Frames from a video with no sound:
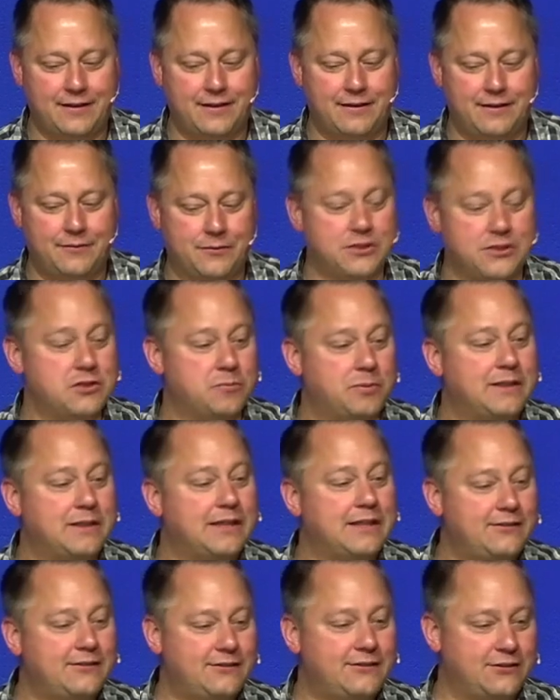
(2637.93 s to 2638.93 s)
when you
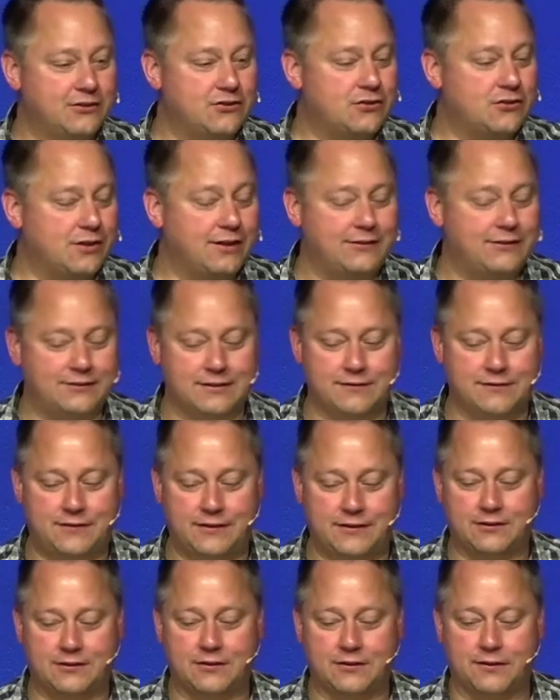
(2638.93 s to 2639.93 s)
place your trust in
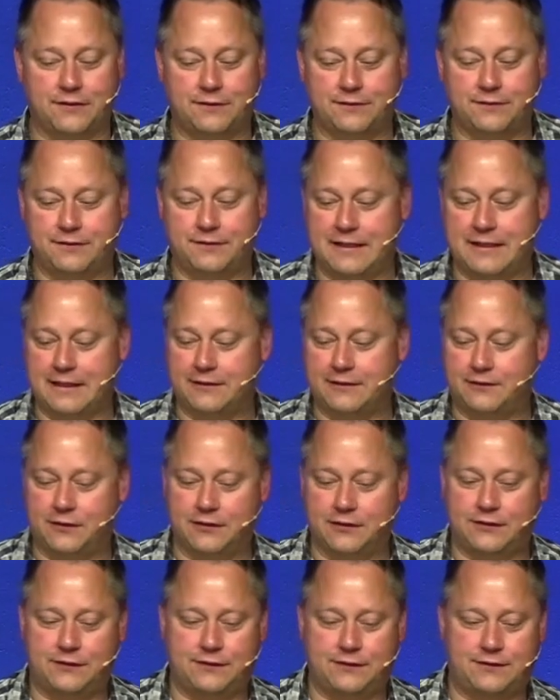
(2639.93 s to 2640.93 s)
physical things.
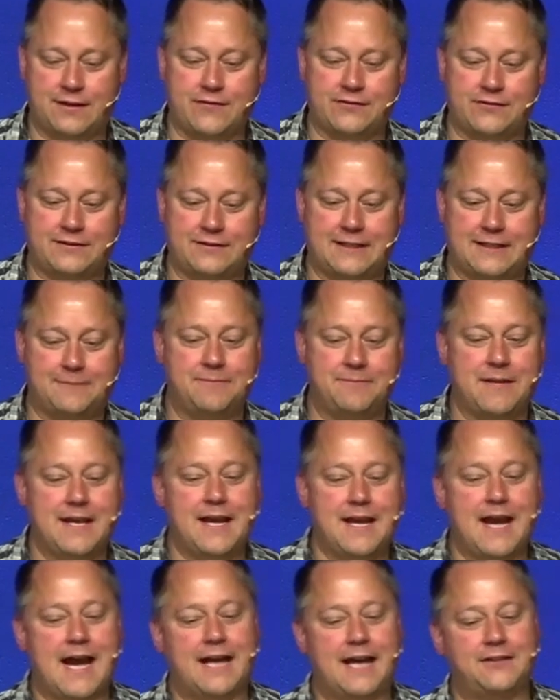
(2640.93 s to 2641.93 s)
Verse 17
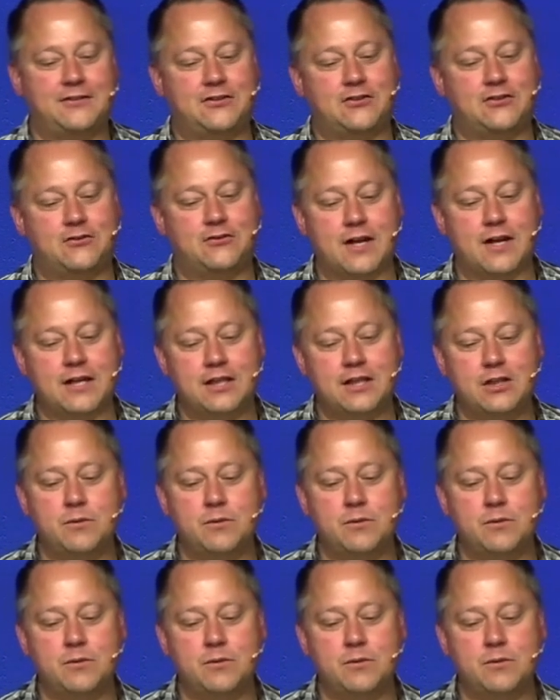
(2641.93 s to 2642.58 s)
I struck you